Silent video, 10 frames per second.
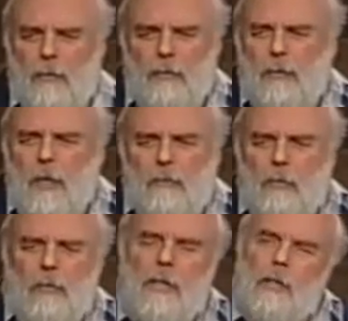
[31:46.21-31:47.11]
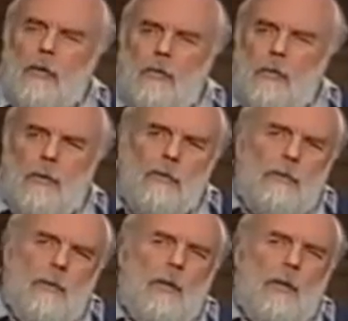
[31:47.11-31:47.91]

it was like you were